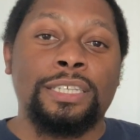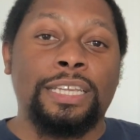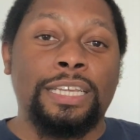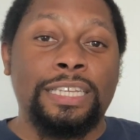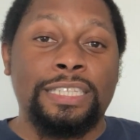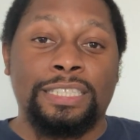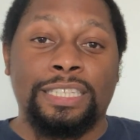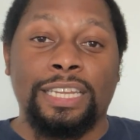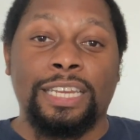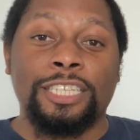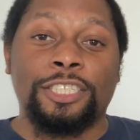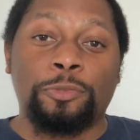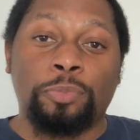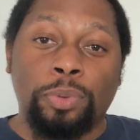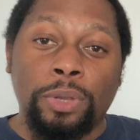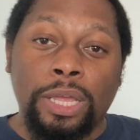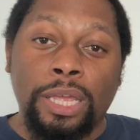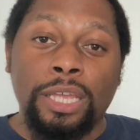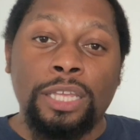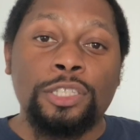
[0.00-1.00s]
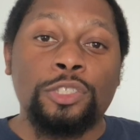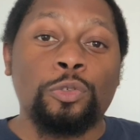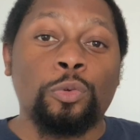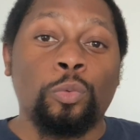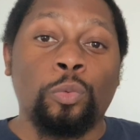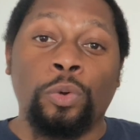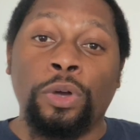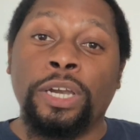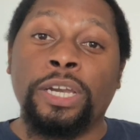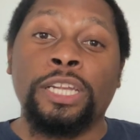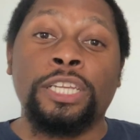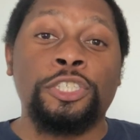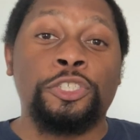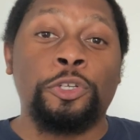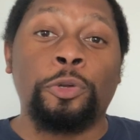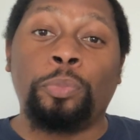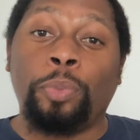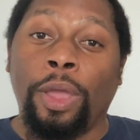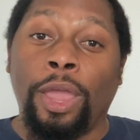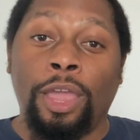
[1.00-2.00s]
is it explains what it is
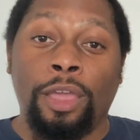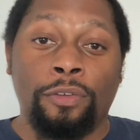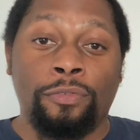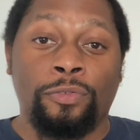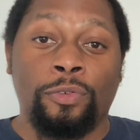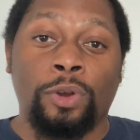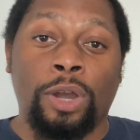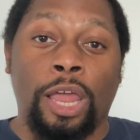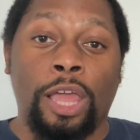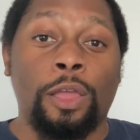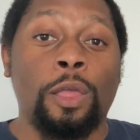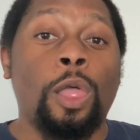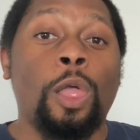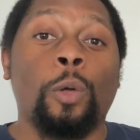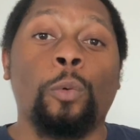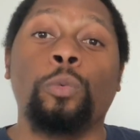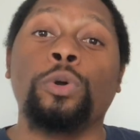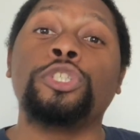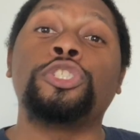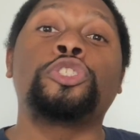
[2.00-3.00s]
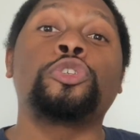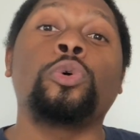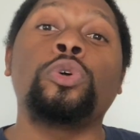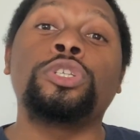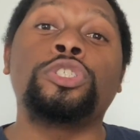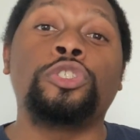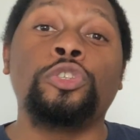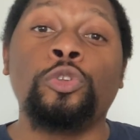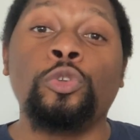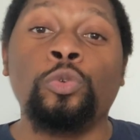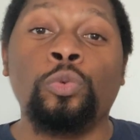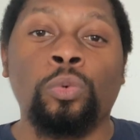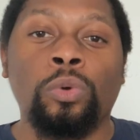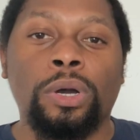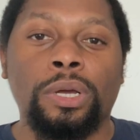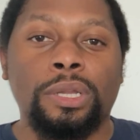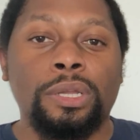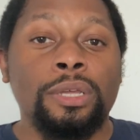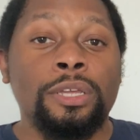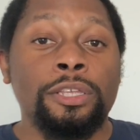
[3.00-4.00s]
you're paying for. Like, what choice do you
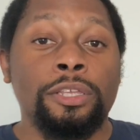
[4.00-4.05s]
want?